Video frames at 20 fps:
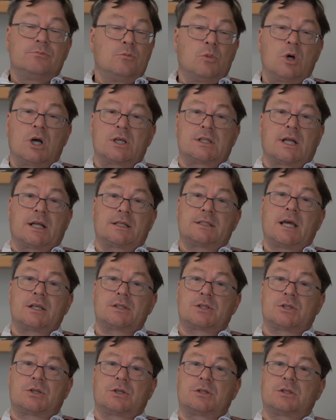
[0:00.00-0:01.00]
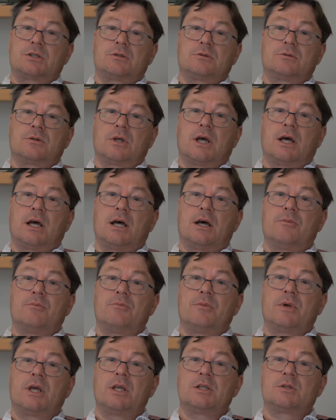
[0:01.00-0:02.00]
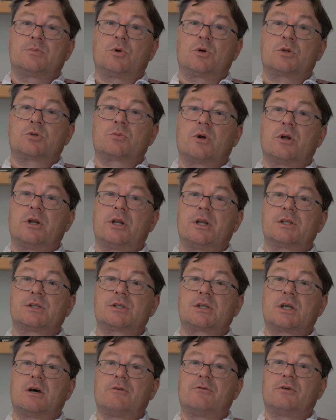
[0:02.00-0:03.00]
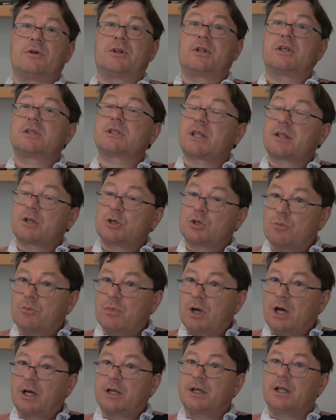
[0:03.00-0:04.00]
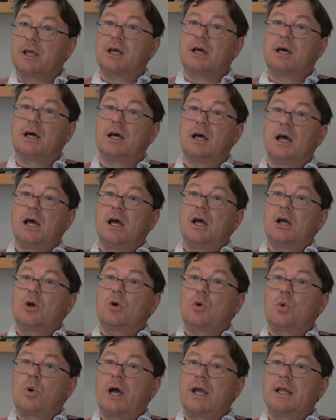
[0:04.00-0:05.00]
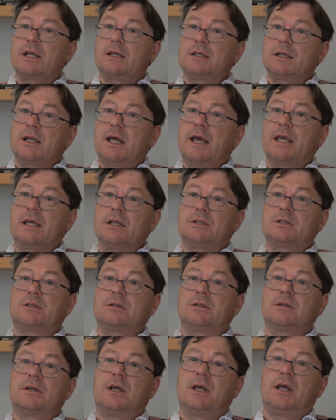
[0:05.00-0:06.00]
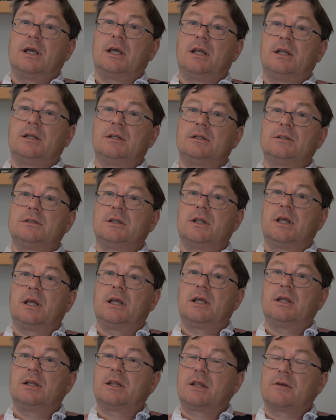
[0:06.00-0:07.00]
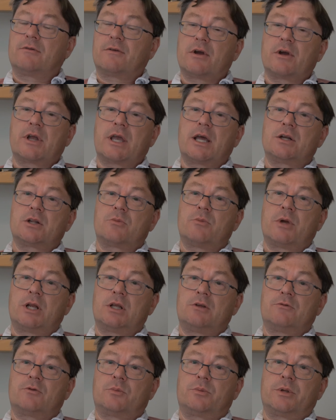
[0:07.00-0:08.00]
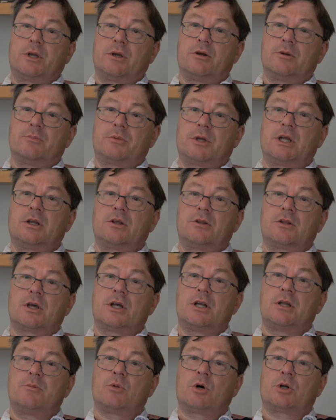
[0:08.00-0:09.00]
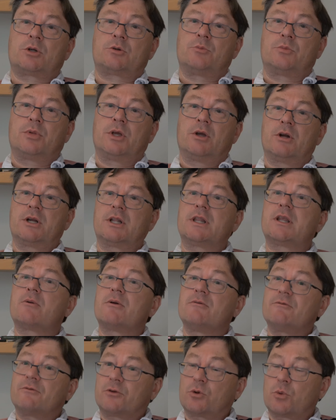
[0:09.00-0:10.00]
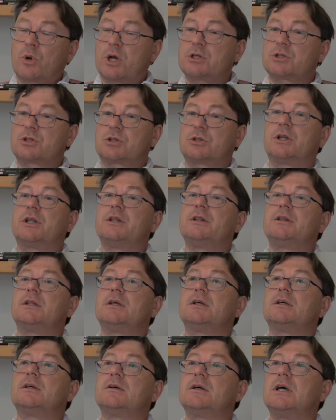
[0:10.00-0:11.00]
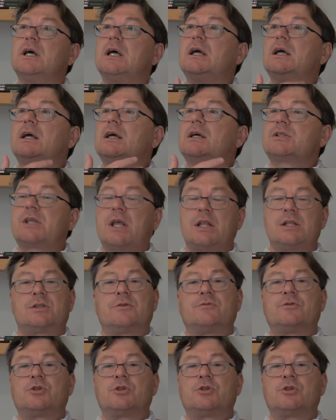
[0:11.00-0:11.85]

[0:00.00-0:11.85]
works like Tacitus, his books were only discovered, things like the Germania, quite late in the very end of the medieval period, beginning of the early modern period, and they're influential in the sense